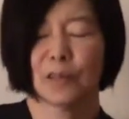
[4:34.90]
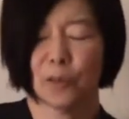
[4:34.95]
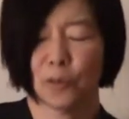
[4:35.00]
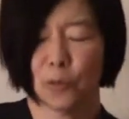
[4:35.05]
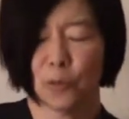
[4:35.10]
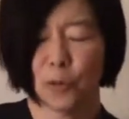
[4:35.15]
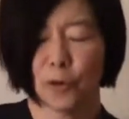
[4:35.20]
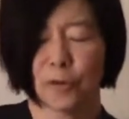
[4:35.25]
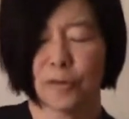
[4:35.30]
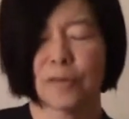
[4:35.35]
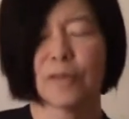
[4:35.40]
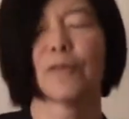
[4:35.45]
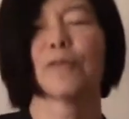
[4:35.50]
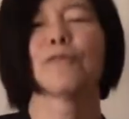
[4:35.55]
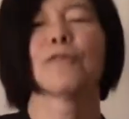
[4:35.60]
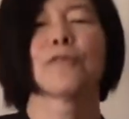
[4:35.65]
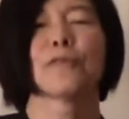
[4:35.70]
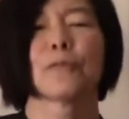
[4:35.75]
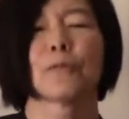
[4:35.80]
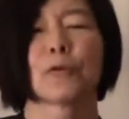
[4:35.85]
In the words
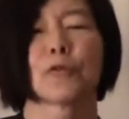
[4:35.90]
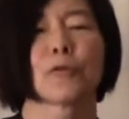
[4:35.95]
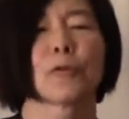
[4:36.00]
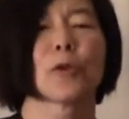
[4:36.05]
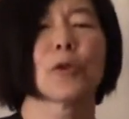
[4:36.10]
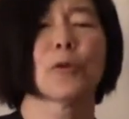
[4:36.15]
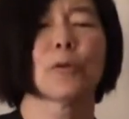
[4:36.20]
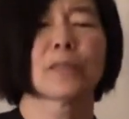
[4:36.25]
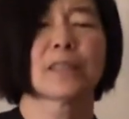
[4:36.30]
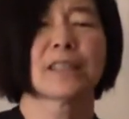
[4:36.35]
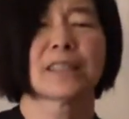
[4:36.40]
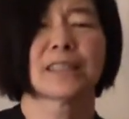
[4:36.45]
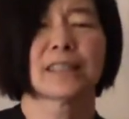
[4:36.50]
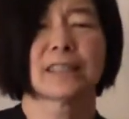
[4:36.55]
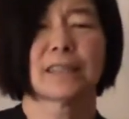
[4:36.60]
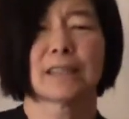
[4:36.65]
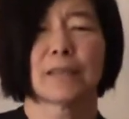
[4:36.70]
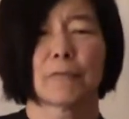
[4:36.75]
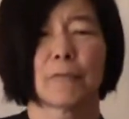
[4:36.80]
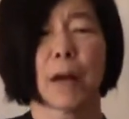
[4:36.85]
of Richard
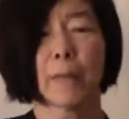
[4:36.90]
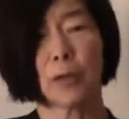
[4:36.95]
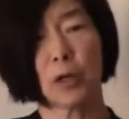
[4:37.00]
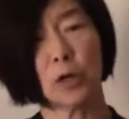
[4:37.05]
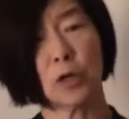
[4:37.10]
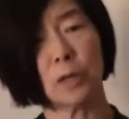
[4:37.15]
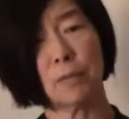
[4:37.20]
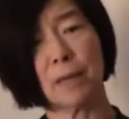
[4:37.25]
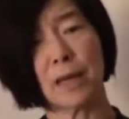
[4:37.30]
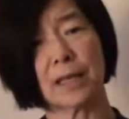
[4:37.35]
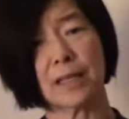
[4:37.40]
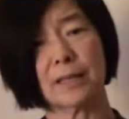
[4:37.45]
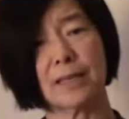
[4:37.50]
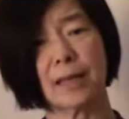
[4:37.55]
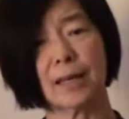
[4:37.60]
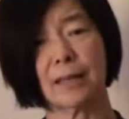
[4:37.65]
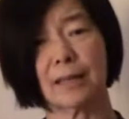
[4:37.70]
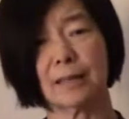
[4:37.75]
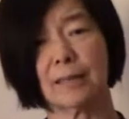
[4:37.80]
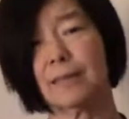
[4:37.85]
Lewis in Robin Hood Men in
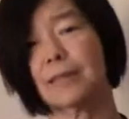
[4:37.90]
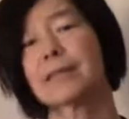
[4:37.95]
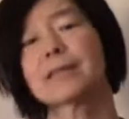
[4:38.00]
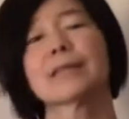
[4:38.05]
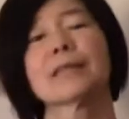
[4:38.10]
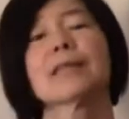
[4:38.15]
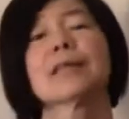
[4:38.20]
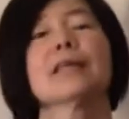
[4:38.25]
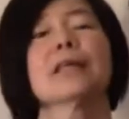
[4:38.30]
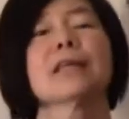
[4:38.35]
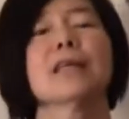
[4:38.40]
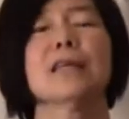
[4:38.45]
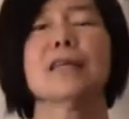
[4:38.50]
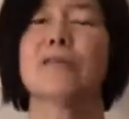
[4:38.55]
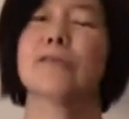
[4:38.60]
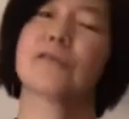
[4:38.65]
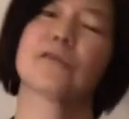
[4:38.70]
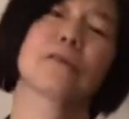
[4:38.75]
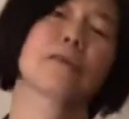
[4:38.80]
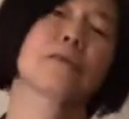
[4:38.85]
Tights,
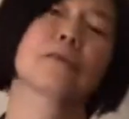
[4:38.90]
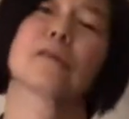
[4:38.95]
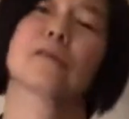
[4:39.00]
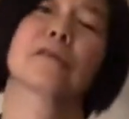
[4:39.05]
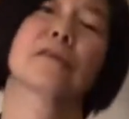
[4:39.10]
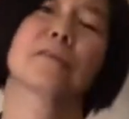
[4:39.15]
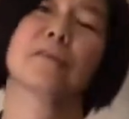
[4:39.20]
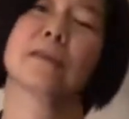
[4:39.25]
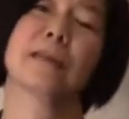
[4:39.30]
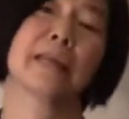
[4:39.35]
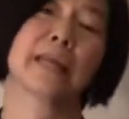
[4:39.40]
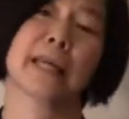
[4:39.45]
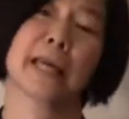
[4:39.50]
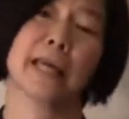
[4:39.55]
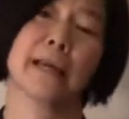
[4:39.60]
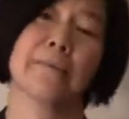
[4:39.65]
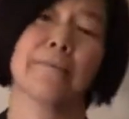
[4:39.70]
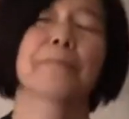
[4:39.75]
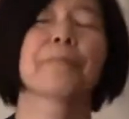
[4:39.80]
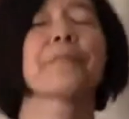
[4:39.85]
it's good to be the
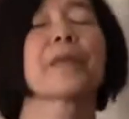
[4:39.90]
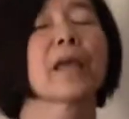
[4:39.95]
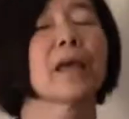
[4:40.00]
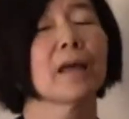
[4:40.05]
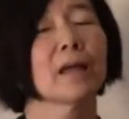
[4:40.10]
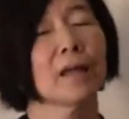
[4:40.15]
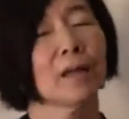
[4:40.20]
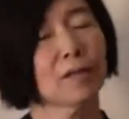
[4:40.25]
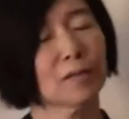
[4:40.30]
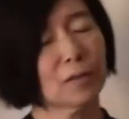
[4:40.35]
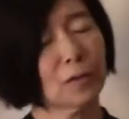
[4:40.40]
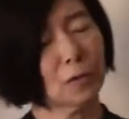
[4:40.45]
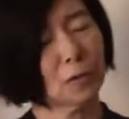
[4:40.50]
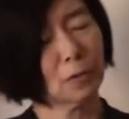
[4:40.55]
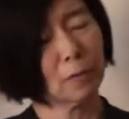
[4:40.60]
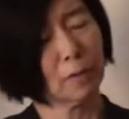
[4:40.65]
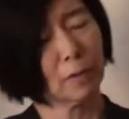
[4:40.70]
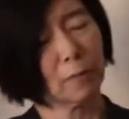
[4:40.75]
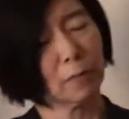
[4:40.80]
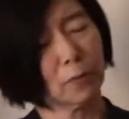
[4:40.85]
king.
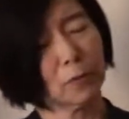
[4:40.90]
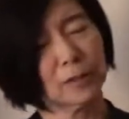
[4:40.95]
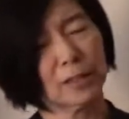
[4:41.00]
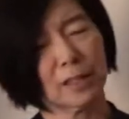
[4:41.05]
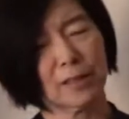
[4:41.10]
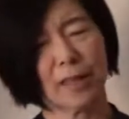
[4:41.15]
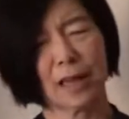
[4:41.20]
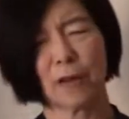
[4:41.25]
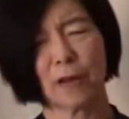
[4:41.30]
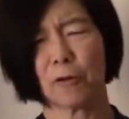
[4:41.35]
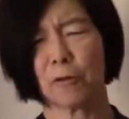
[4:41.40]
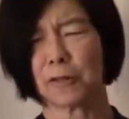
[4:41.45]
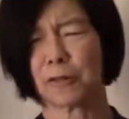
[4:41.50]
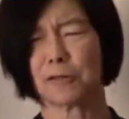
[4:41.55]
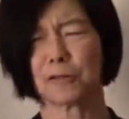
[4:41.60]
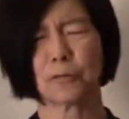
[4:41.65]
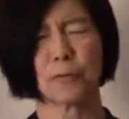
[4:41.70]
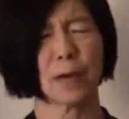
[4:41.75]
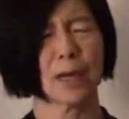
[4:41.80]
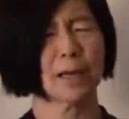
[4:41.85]
So Louis XIV had all
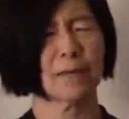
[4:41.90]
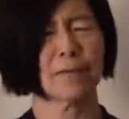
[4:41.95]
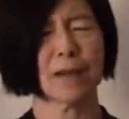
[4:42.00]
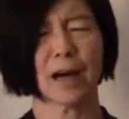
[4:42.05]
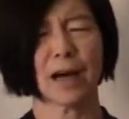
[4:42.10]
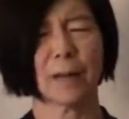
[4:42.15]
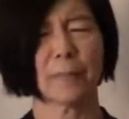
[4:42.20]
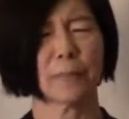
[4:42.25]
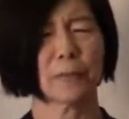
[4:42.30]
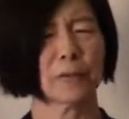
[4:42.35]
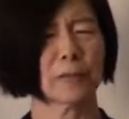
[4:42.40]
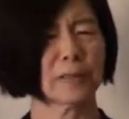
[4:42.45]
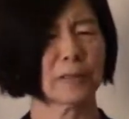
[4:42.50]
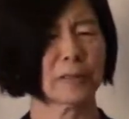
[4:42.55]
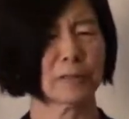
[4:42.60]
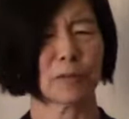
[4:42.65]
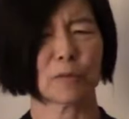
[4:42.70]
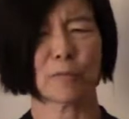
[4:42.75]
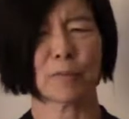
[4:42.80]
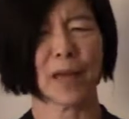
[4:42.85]
these grand
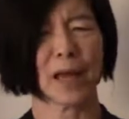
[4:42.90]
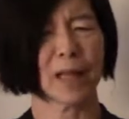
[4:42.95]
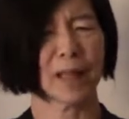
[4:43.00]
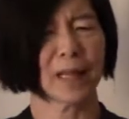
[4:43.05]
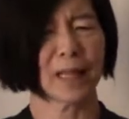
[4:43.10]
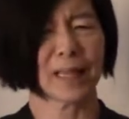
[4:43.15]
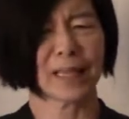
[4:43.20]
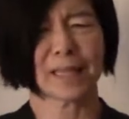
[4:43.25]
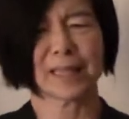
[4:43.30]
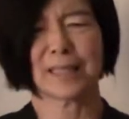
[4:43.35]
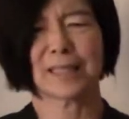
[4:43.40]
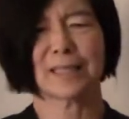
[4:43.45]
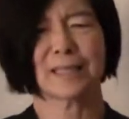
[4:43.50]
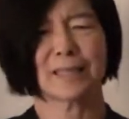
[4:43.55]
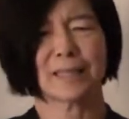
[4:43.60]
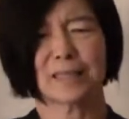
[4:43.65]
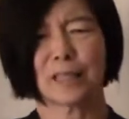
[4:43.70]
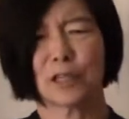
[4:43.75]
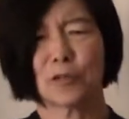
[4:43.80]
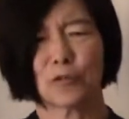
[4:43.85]
operas with
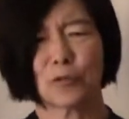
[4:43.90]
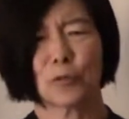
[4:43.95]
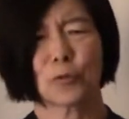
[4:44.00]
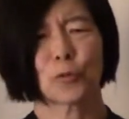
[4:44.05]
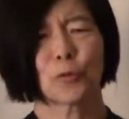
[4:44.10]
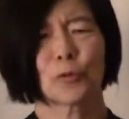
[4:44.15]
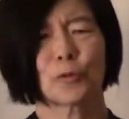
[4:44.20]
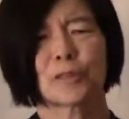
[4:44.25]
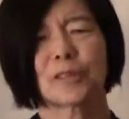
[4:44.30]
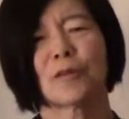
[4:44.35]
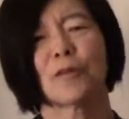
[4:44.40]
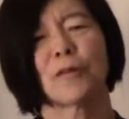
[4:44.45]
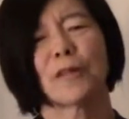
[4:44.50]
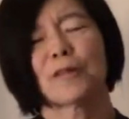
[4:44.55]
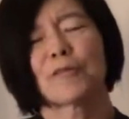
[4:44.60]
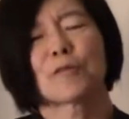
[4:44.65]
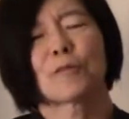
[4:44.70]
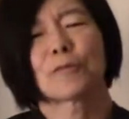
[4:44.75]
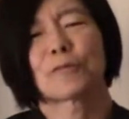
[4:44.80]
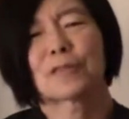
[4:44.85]
ballets and interludes and all
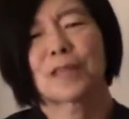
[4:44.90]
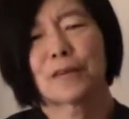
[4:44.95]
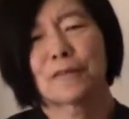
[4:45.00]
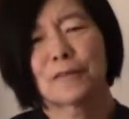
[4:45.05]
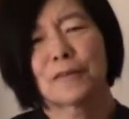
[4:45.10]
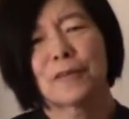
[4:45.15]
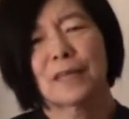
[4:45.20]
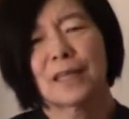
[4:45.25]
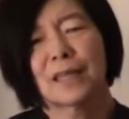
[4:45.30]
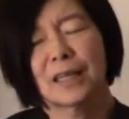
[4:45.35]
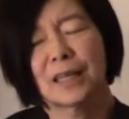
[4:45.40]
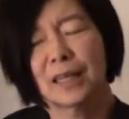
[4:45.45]
that sort of stuff.